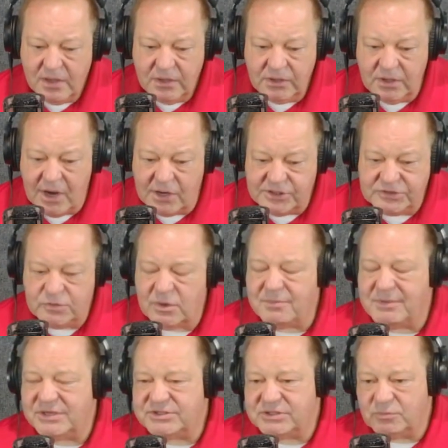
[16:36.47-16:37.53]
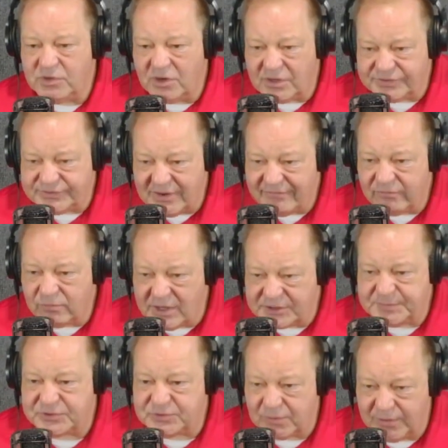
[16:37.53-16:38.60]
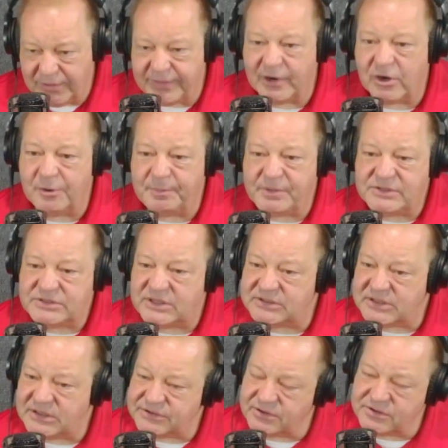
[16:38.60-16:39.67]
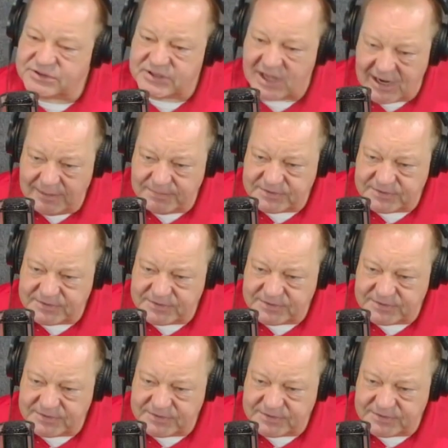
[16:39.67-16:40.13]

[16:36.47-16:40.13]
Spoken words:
I do want to mention we also have a respiratory therapist that does our setups.